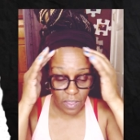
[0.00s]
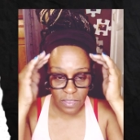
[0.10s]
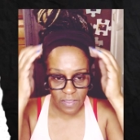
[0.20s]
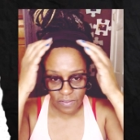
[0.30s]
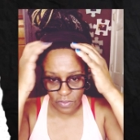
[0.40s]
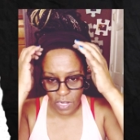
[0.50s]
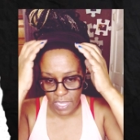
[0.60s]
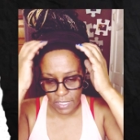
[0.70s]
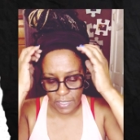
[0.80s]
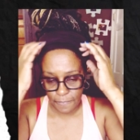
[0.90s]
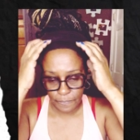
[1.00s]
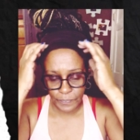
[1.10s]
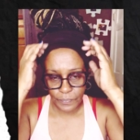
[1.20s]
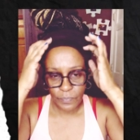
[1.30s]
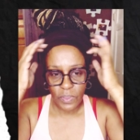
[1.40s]
This is crazy.
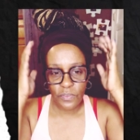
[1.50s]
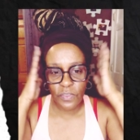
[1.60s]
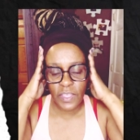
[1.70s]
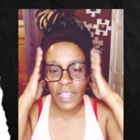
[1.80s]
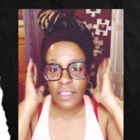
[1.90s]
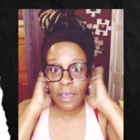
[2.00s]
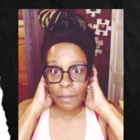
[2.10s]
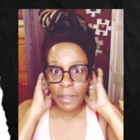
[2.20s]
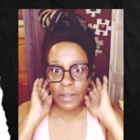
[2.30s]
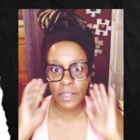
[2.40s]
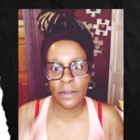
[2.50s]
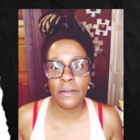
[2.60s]
So then I thought about it.